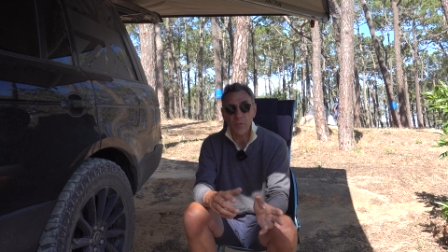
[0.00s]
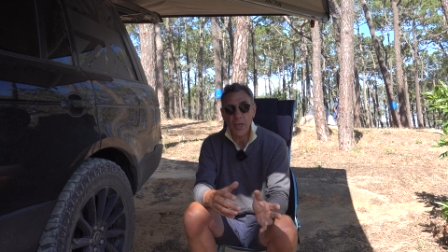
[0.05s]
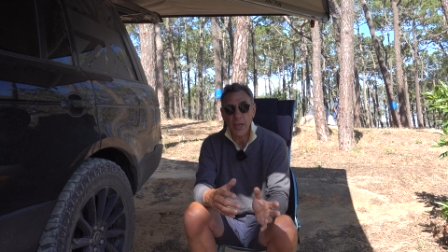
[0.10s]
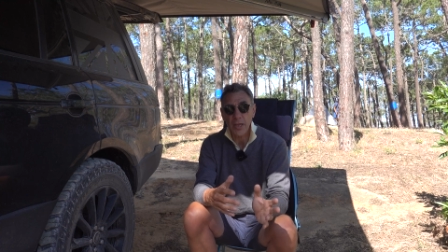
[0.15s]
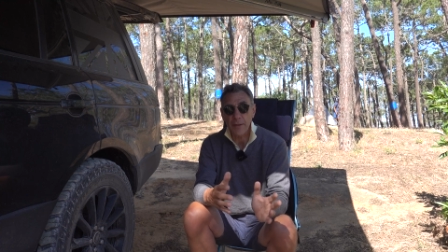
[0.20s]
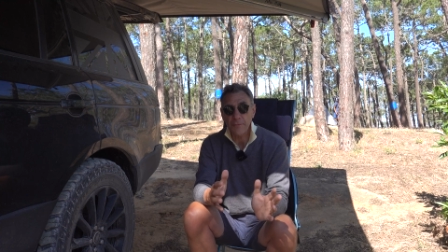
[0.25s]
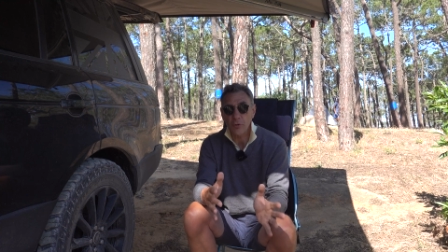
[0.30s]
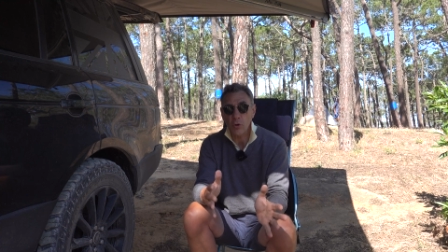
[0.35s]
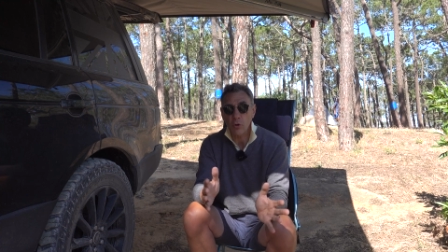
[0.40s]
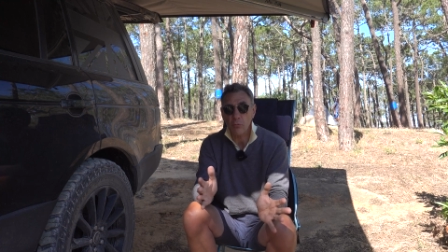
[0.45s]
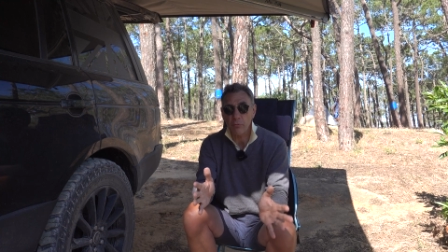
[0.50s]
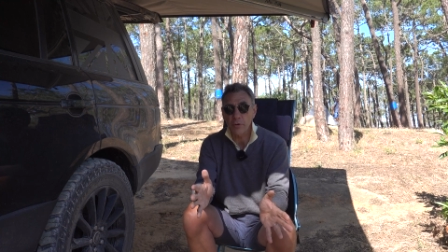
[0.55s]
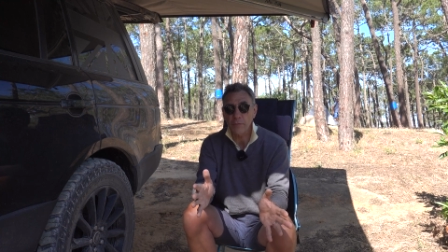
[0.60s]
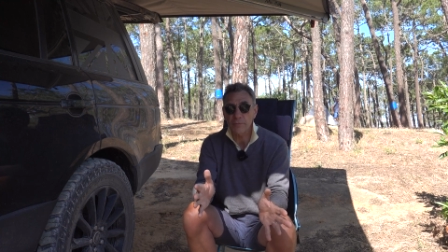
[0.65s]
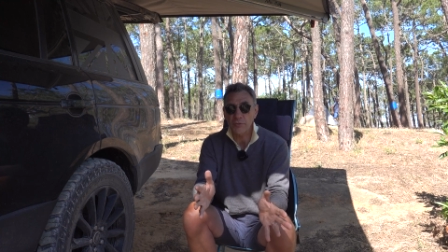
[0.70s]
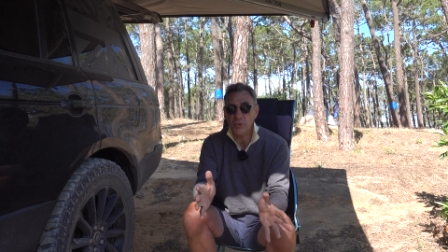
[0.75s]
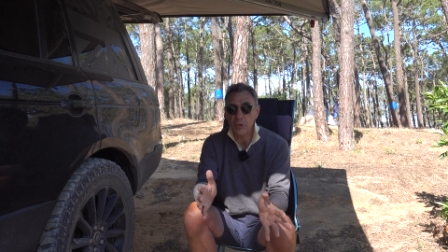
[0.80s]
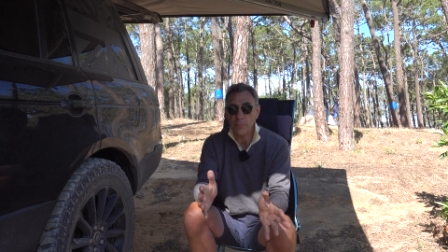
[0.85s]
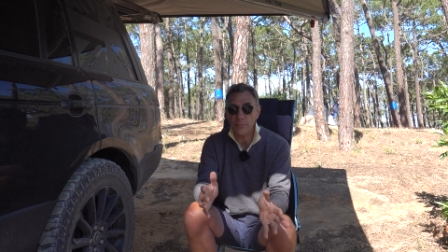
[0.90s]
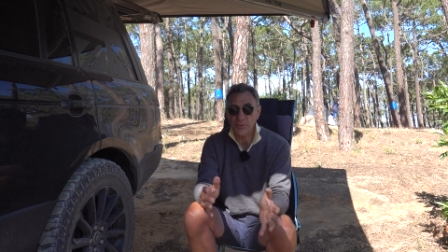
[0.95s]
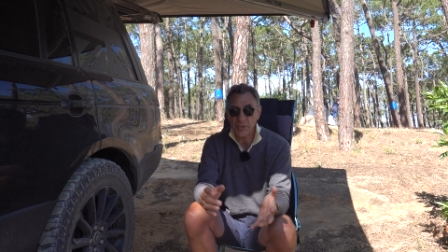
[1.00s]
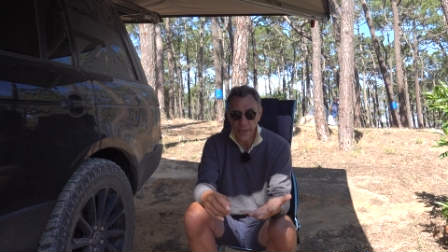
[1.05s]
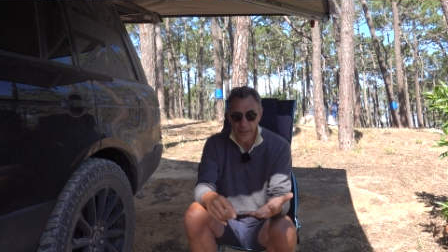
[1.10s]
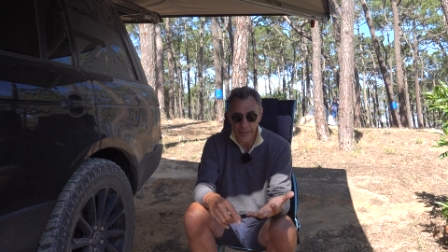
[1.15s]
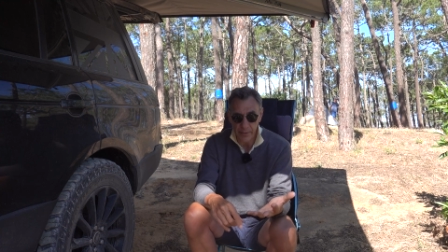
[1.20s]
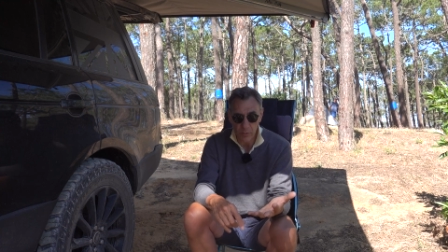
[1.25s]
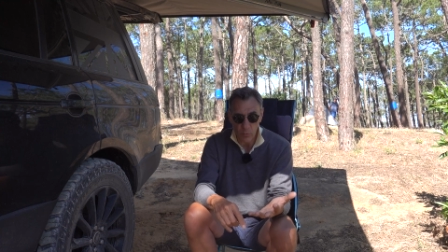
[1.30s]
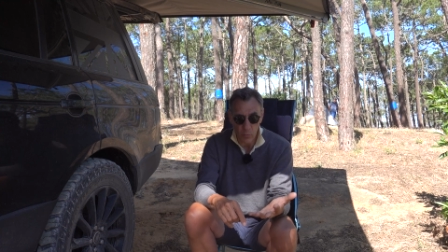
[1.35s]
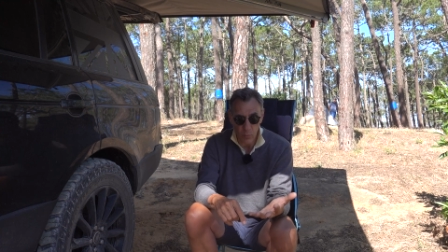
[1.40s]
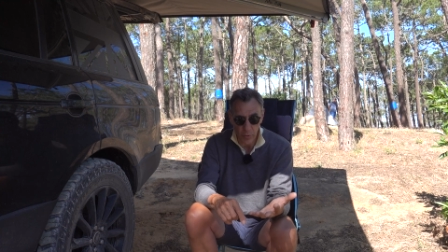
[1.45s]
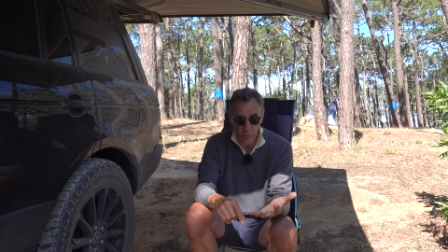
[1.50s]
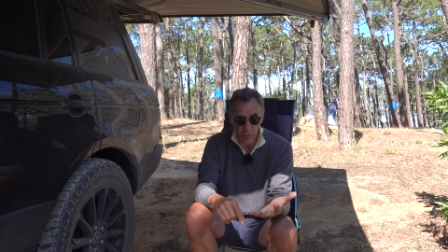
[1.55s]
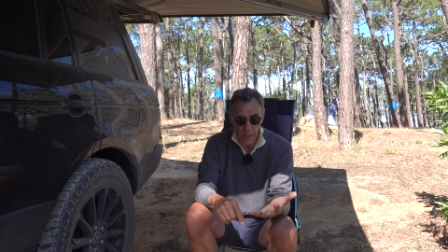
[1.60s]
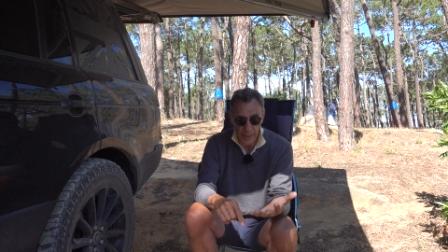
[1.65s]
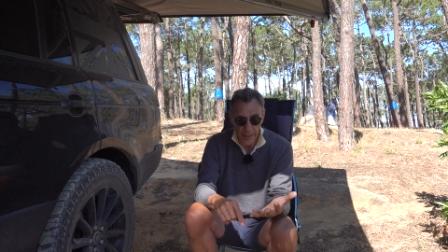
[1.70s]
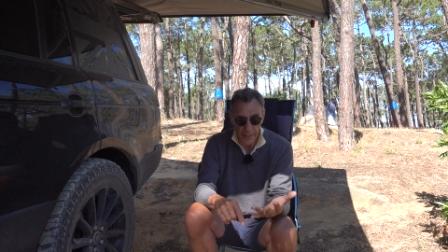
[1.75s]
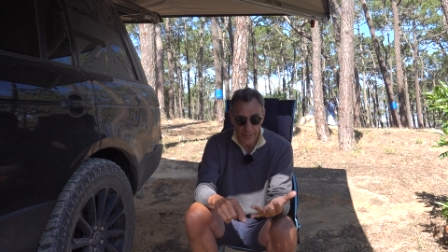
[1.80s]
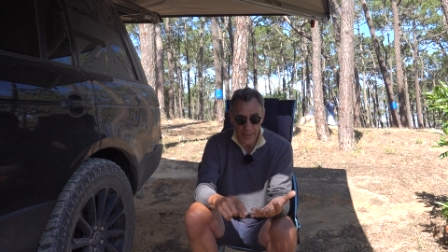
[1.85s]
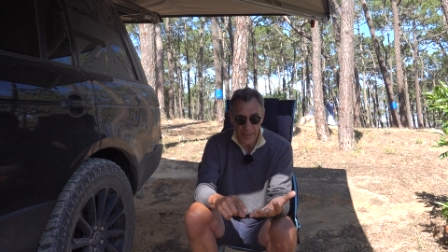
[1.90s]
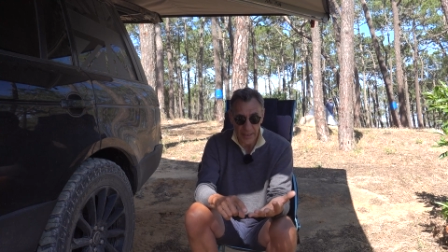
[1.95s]
If your rooftop tent won't
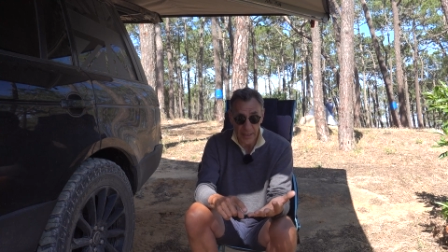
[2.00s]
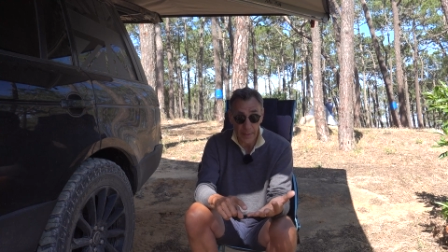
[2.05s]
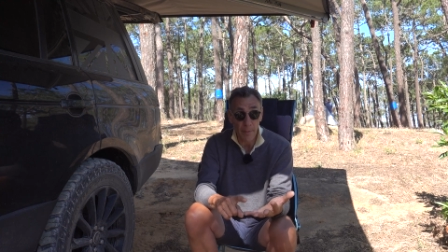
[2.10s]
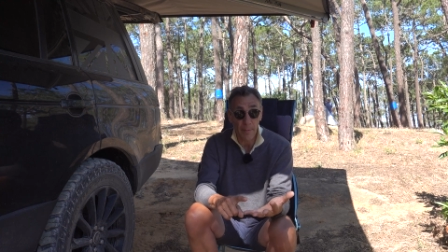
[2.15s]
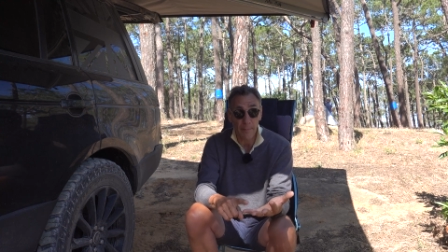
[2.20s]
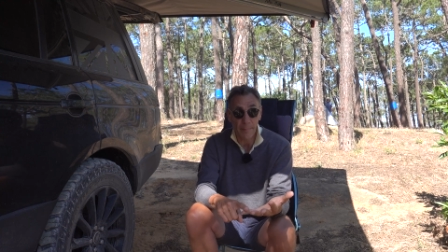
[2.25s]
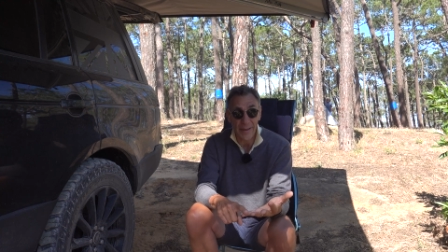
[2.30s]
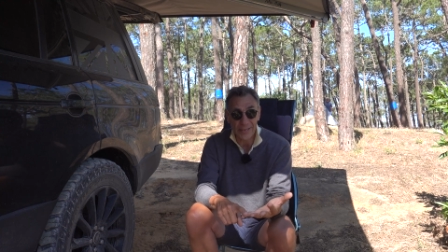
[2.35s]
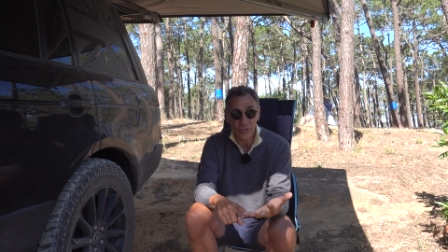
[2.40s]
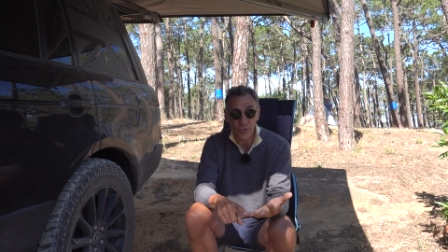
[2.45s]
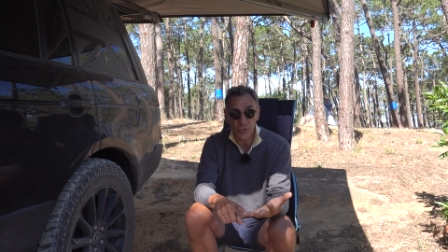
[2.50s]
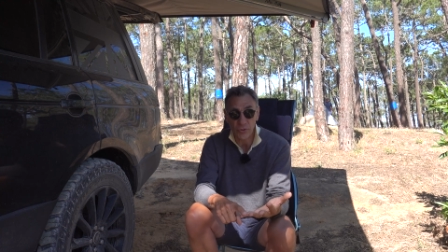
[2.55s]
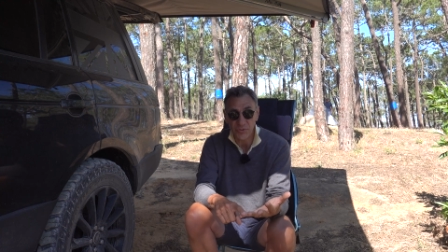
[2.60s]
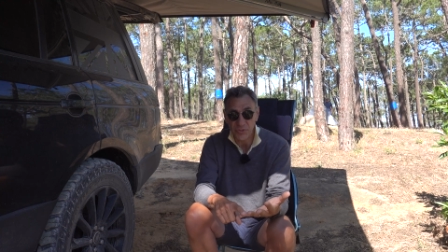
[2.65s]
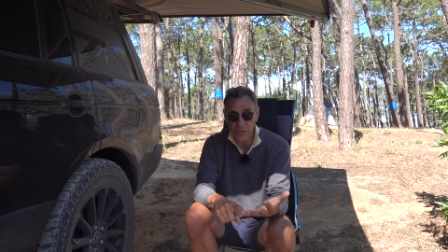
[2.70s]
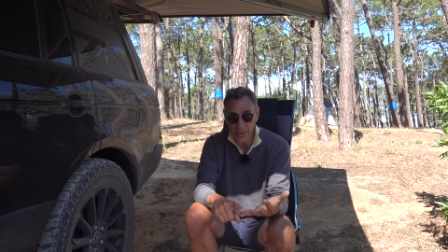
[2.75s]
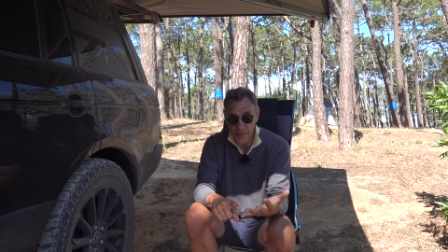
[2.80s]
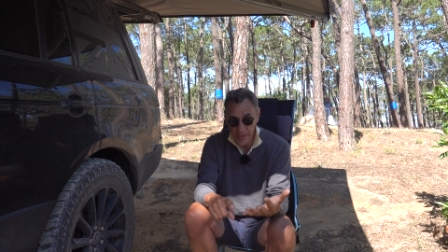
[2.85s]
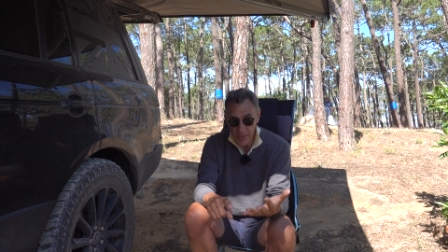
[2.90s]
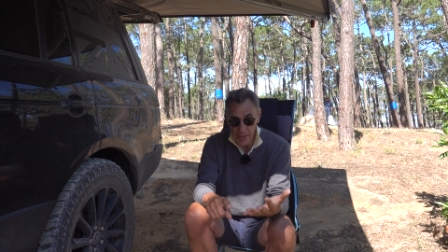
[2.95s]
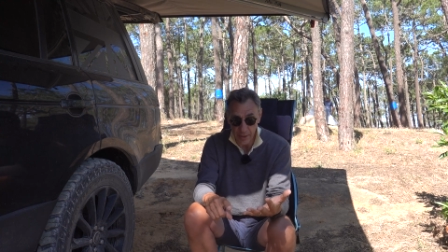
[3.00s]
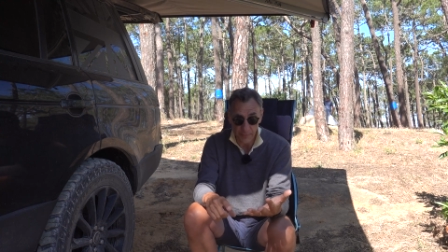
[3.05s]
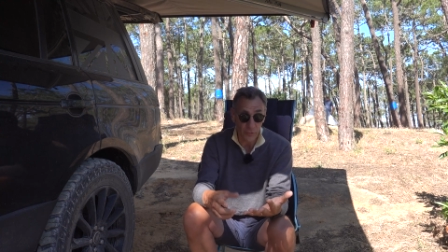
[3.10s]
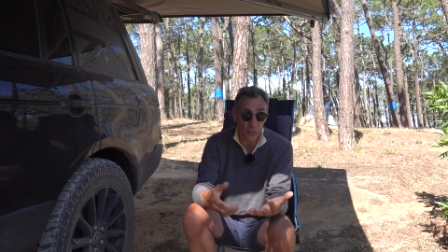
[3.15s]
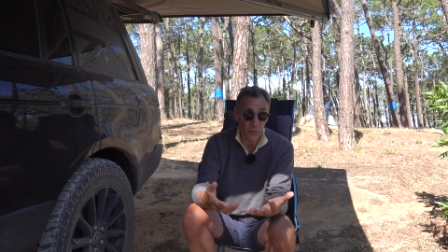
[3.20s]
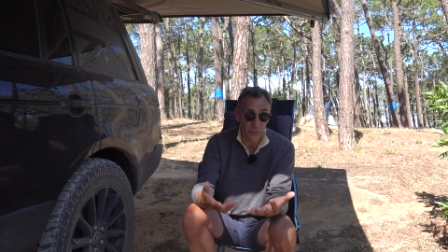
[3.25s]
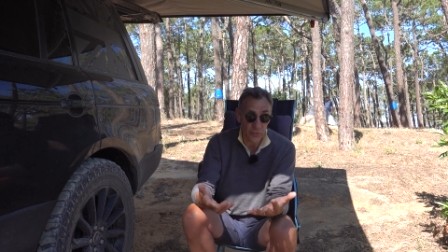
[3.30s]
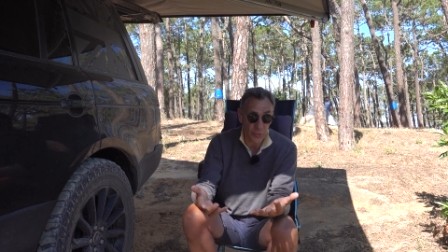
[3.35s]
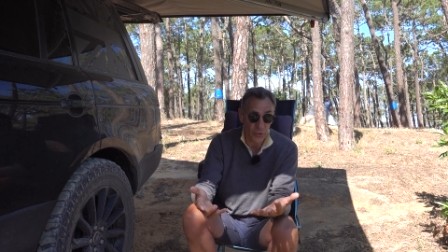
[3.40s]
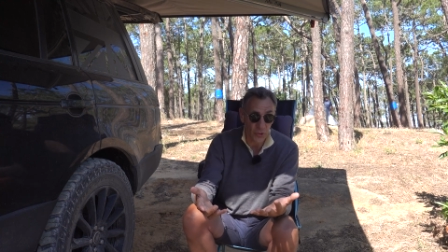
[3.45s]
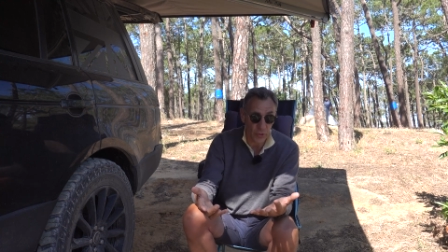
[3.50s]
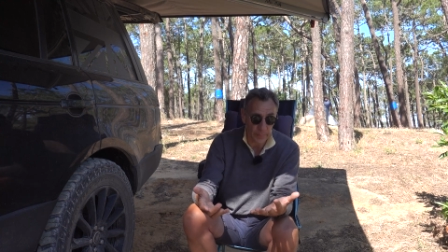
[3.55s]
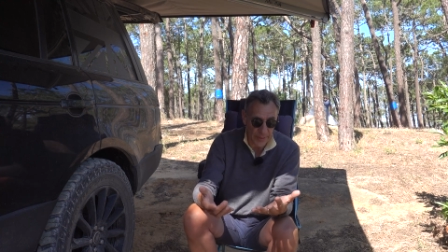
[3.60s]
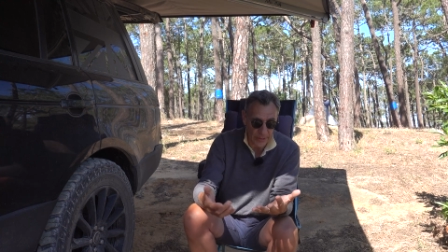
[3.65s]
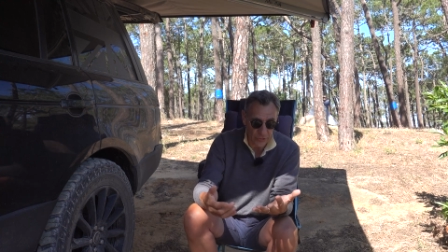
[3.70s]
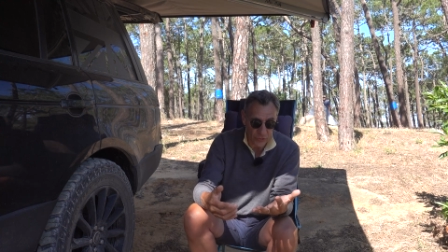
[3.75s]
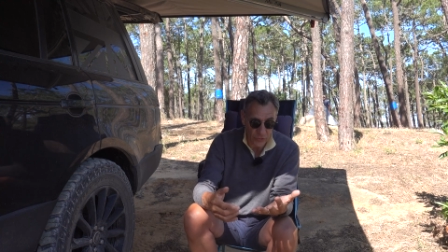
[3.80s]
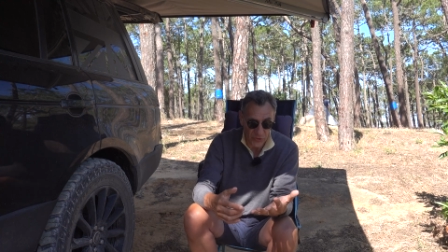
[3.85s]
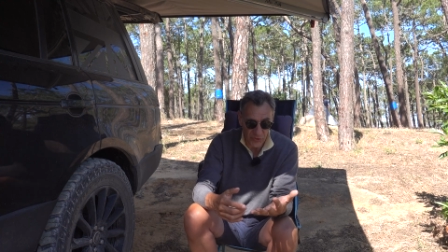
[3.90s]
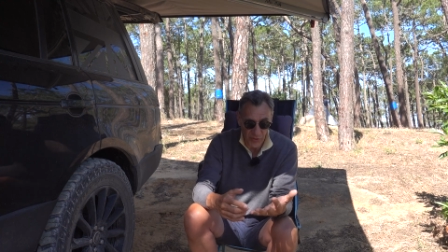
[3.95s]
allow you to keep a mattress in there, if you switch your
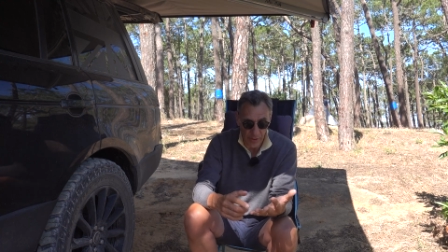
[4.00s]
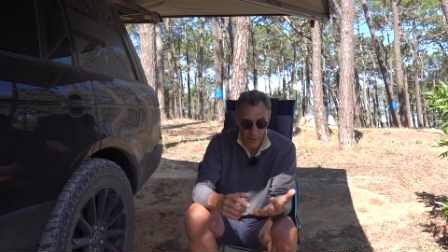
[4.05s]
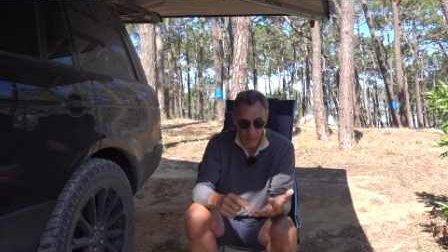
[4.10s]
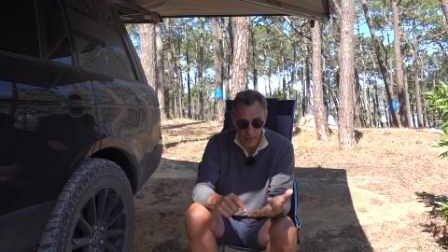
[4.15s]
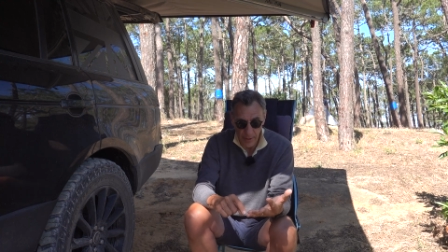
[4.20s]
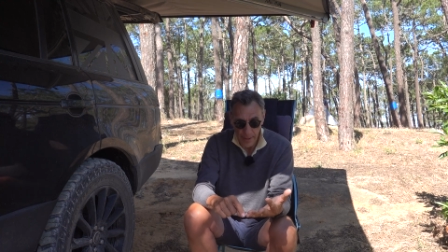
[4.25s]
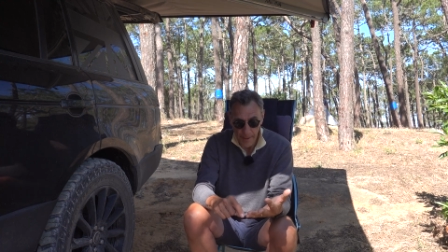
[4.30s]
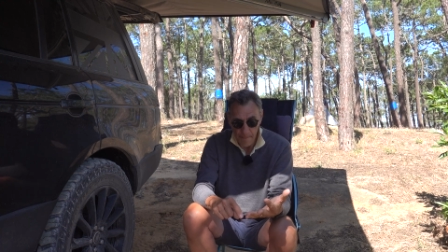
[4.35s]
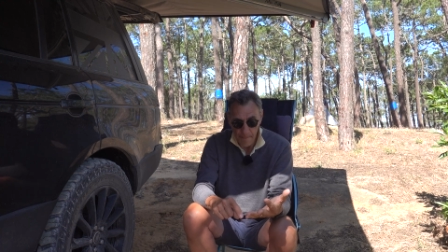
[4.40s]
mattress out,